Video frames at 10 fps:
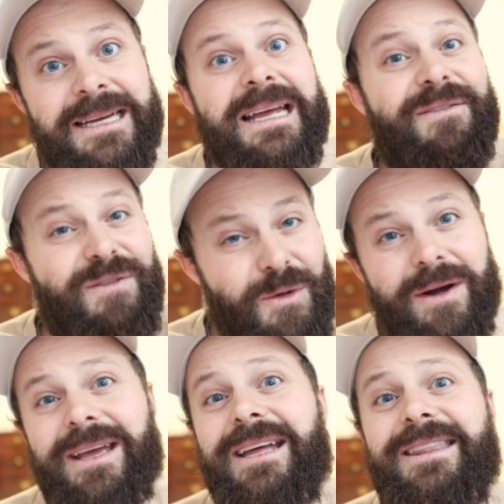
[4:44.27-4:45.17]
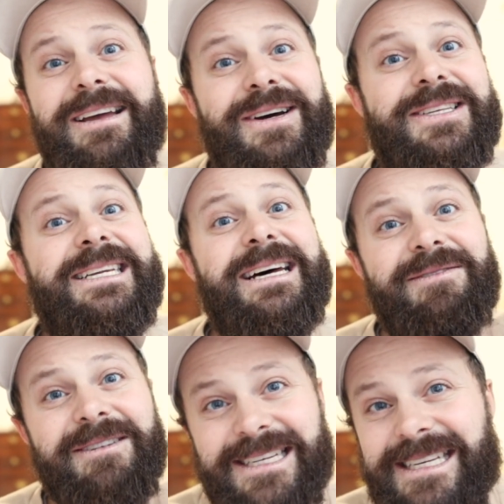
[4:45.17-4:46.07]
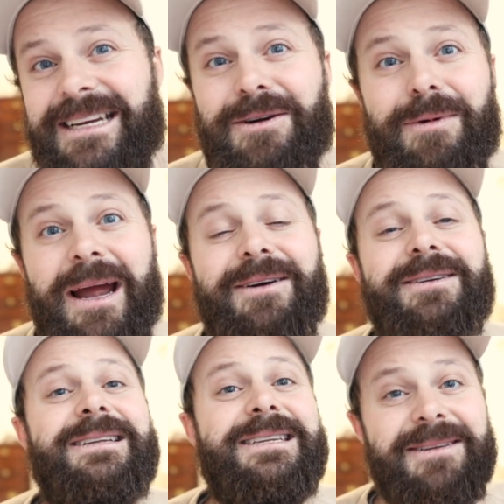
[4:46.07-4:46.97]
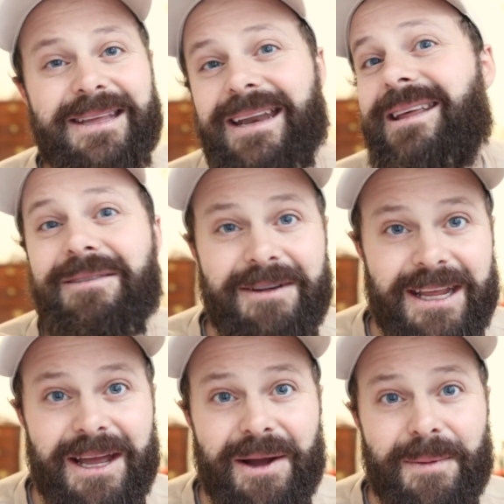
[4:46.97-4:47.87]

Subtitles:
if you want to get the good stuff, stick around till the end of the video.